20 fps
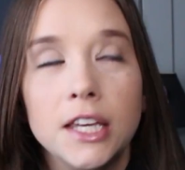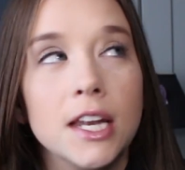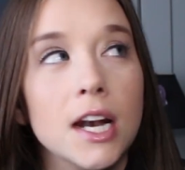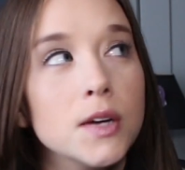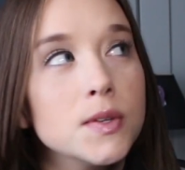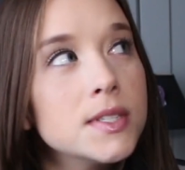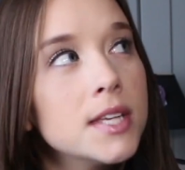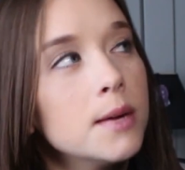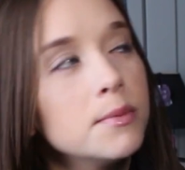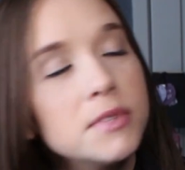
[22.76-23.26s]
You
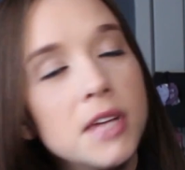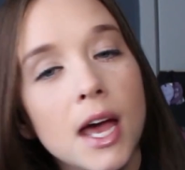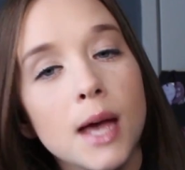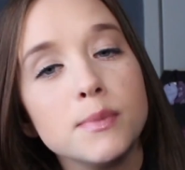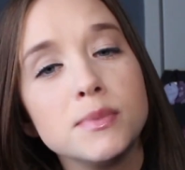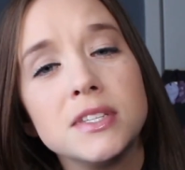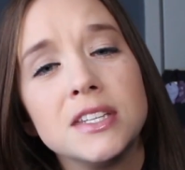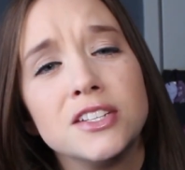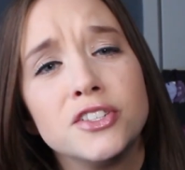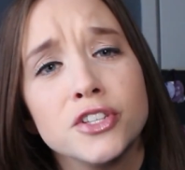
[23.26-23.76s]
know,
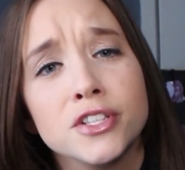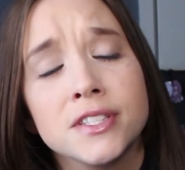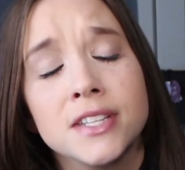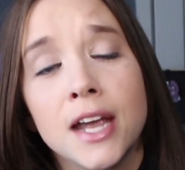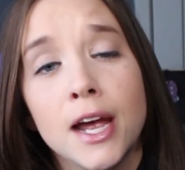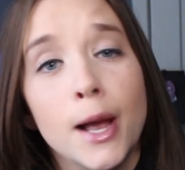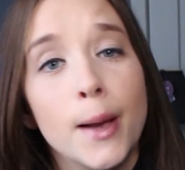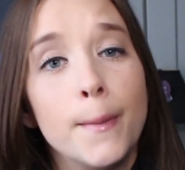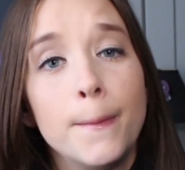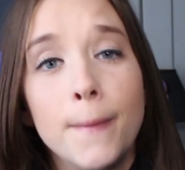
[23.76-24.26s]
sometimes you just
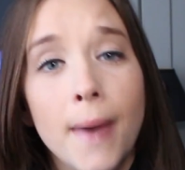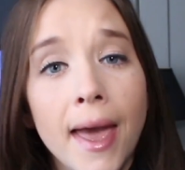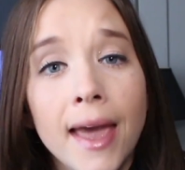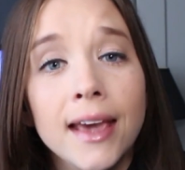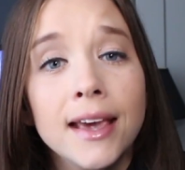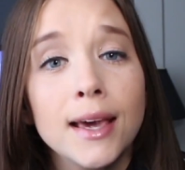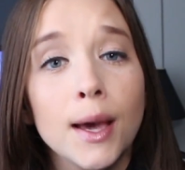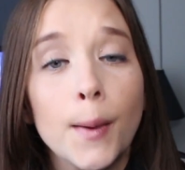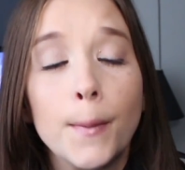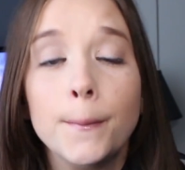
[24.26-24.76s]

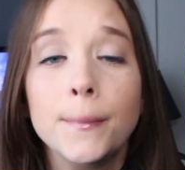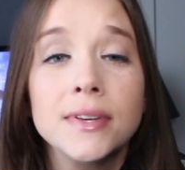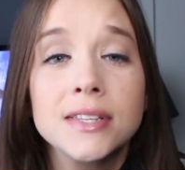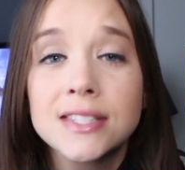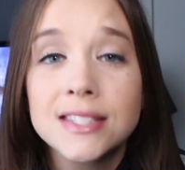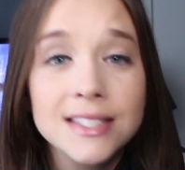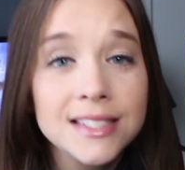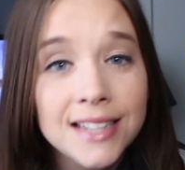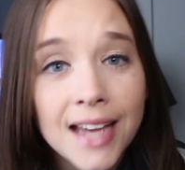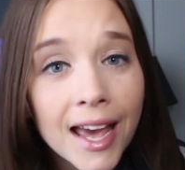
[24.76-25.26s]
make
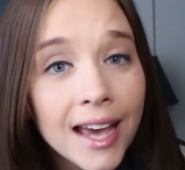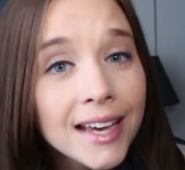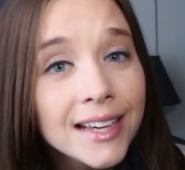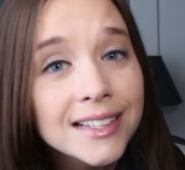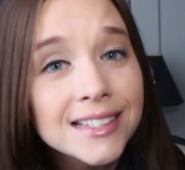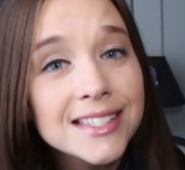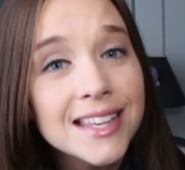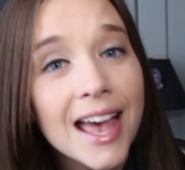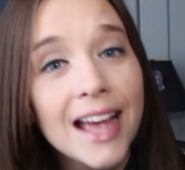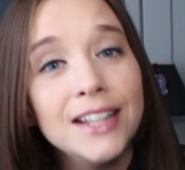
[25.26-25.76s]

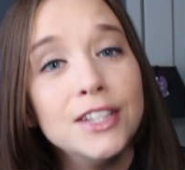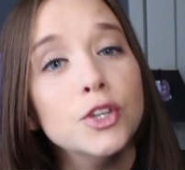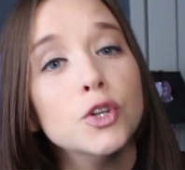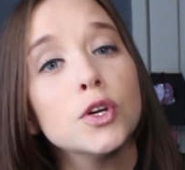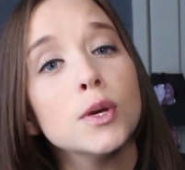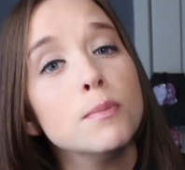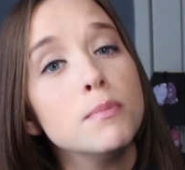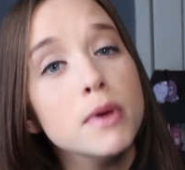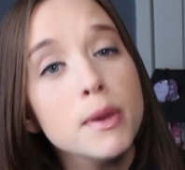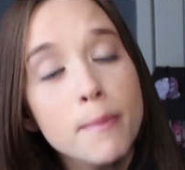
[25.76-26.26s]
mistakes and you
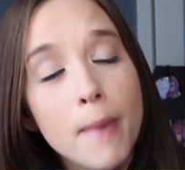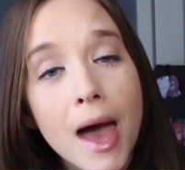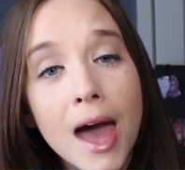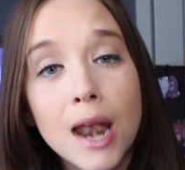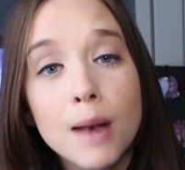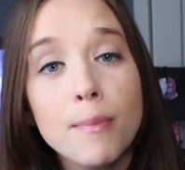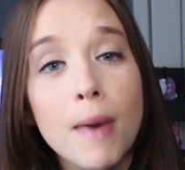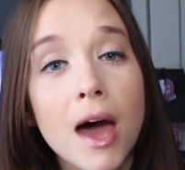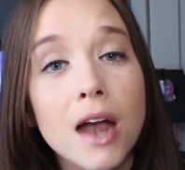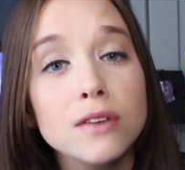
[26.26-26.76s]
can be
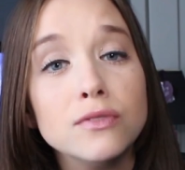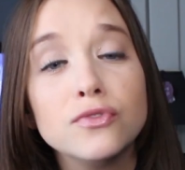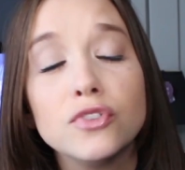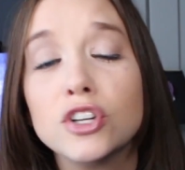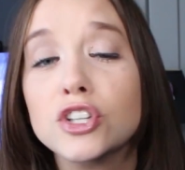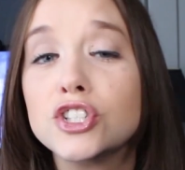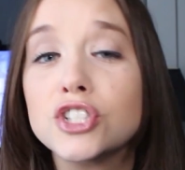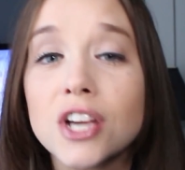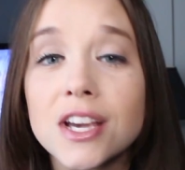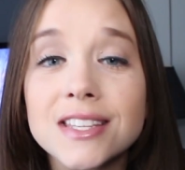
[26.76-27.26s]
mad about them
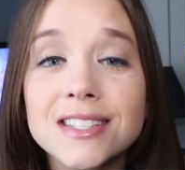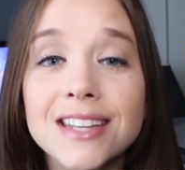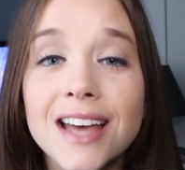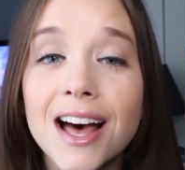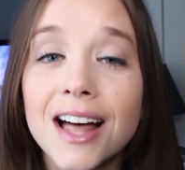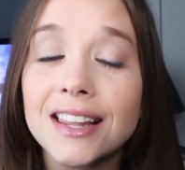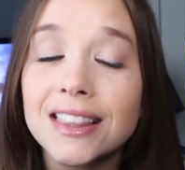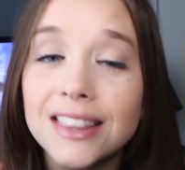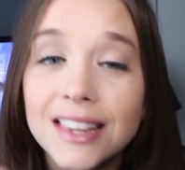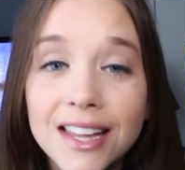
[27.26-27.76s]
for just
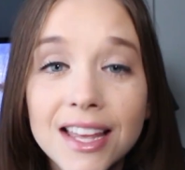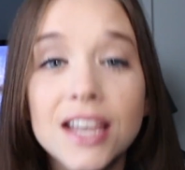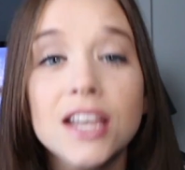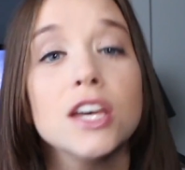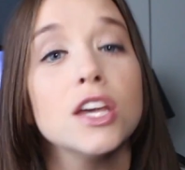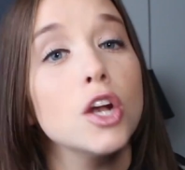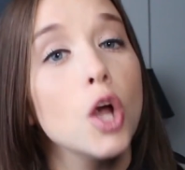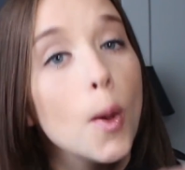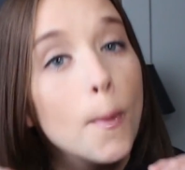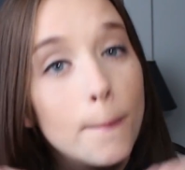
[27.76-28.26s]
a
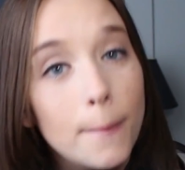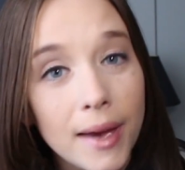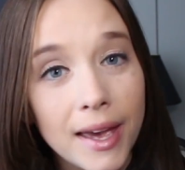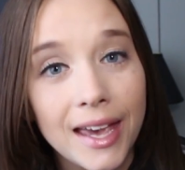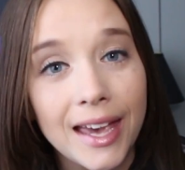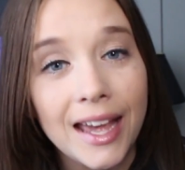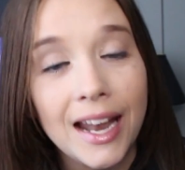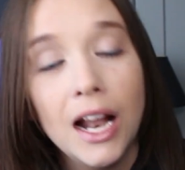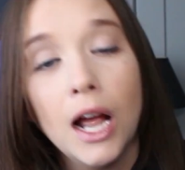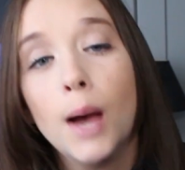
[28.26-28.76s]
little
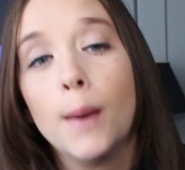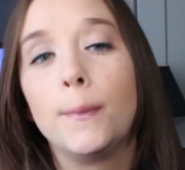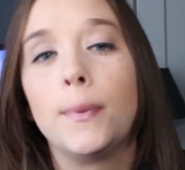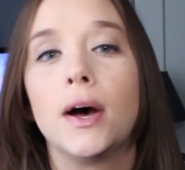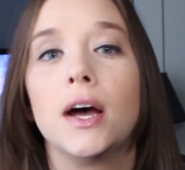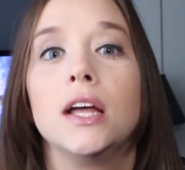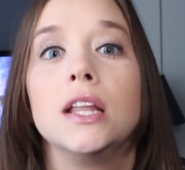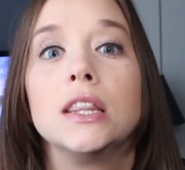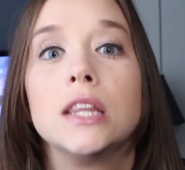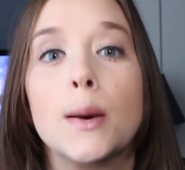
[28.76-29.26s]
bit,
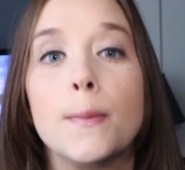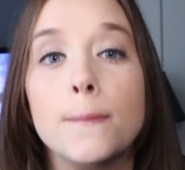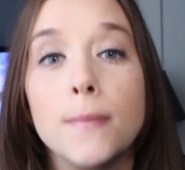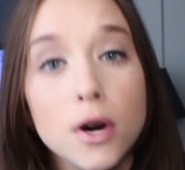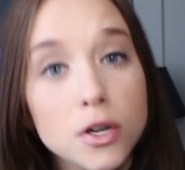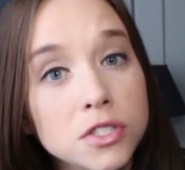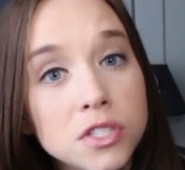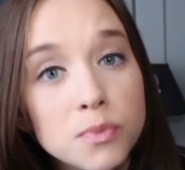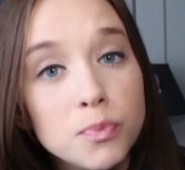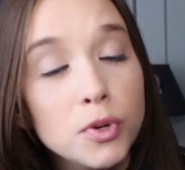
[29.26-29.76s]
but the
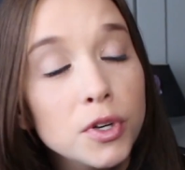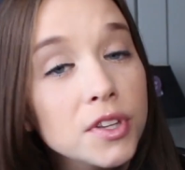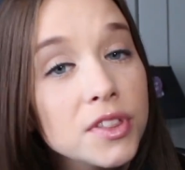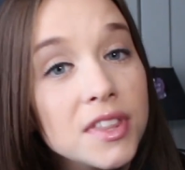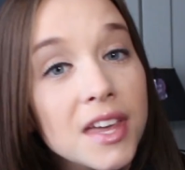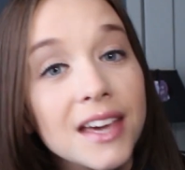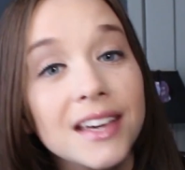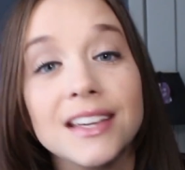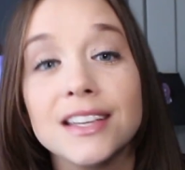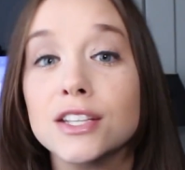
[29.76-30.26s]
most important
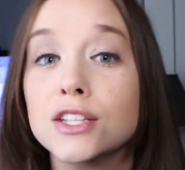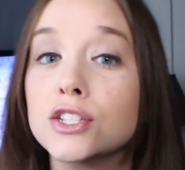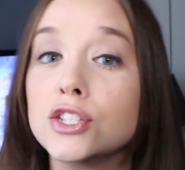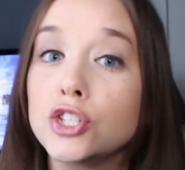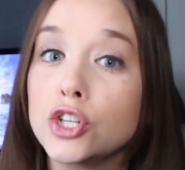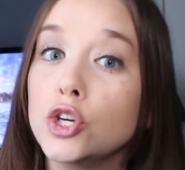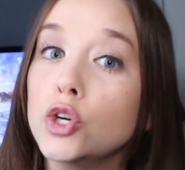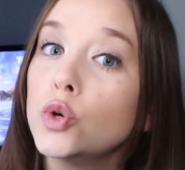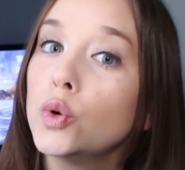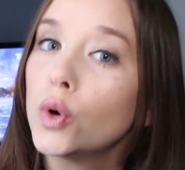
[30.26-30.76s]
thing is
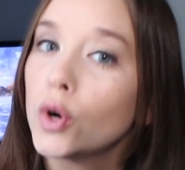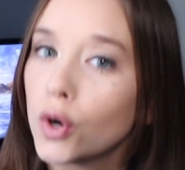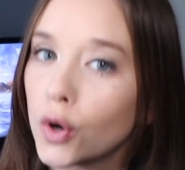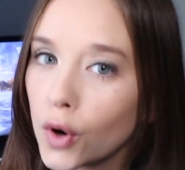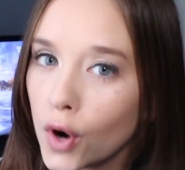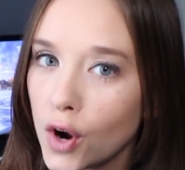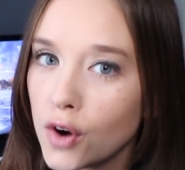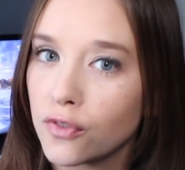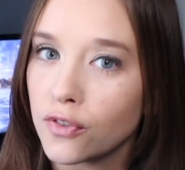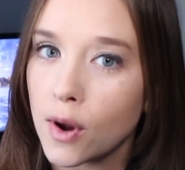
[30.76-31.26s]
to
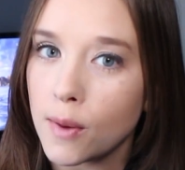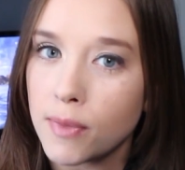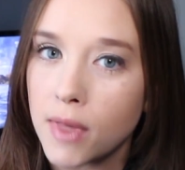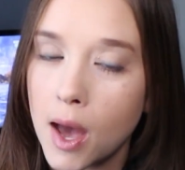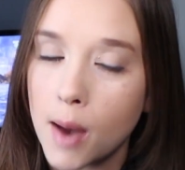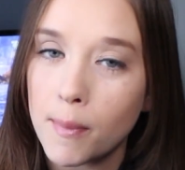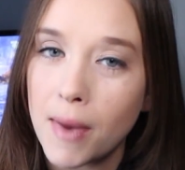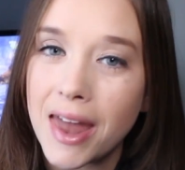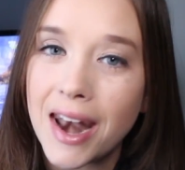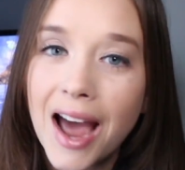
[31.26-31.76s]
grow from them.